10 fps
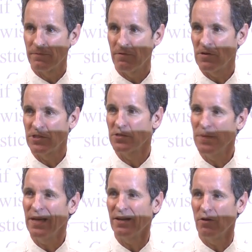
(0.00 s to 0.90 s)
versus
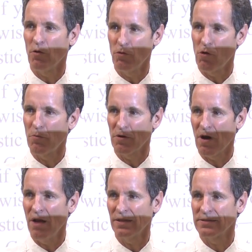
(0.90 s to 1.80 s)
me at a normal
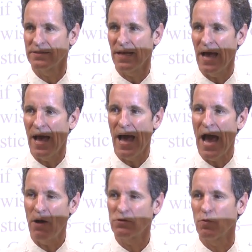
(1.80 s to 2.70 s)
college?
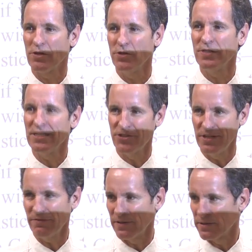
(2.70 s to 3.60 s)
How is what you teach
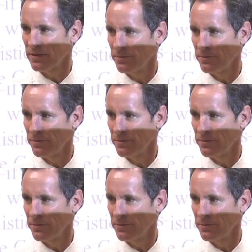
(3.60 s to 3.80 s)
different?